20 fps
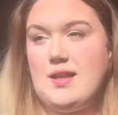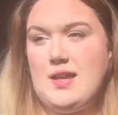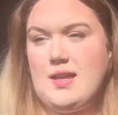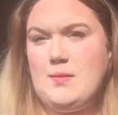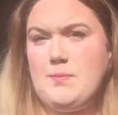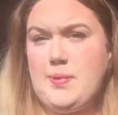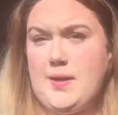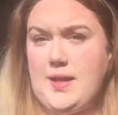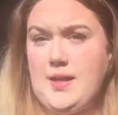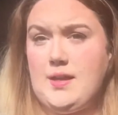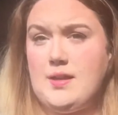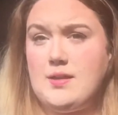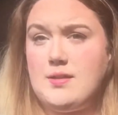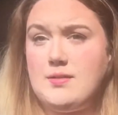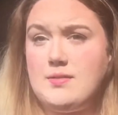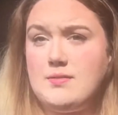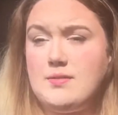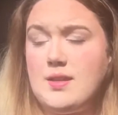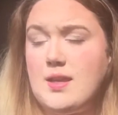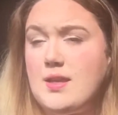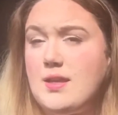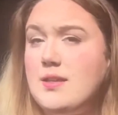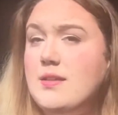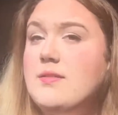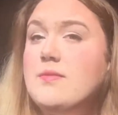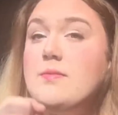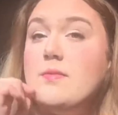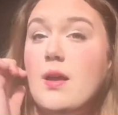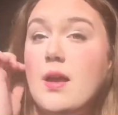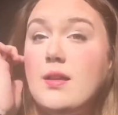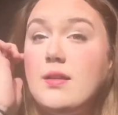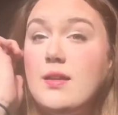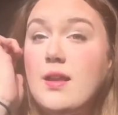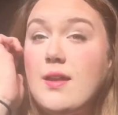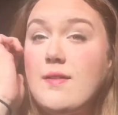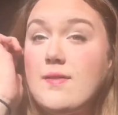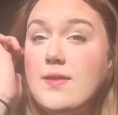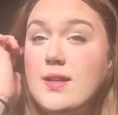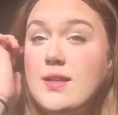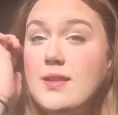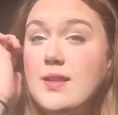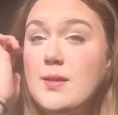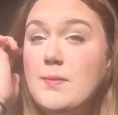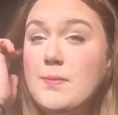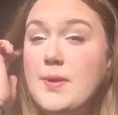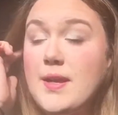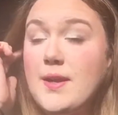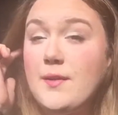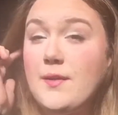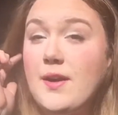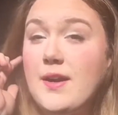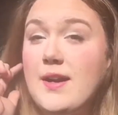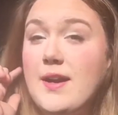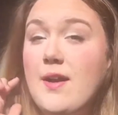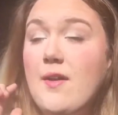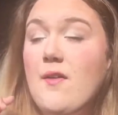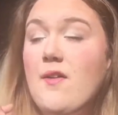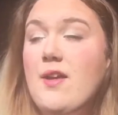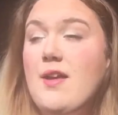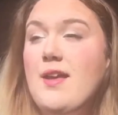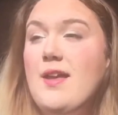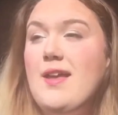and pink. Like, I love anything pink right now.